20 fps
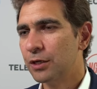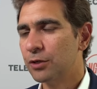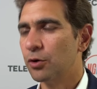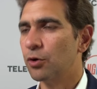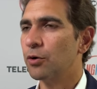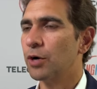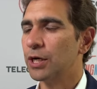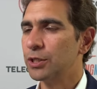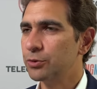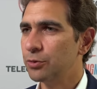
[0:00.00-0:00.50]

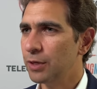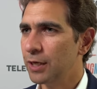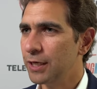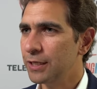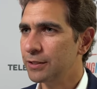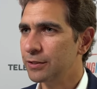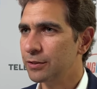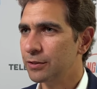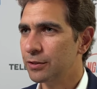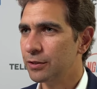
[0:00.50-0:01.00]

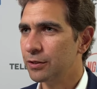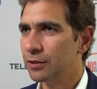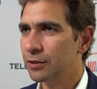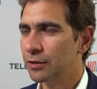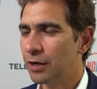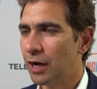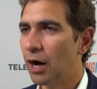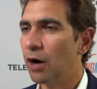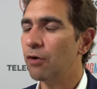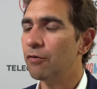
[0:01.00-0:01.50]
congratulate
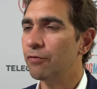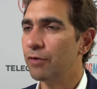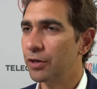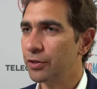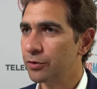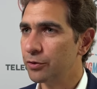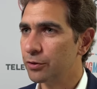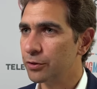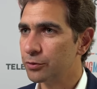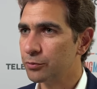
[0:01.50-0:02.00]
uh, our
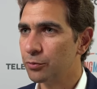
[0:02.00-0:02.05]
vendors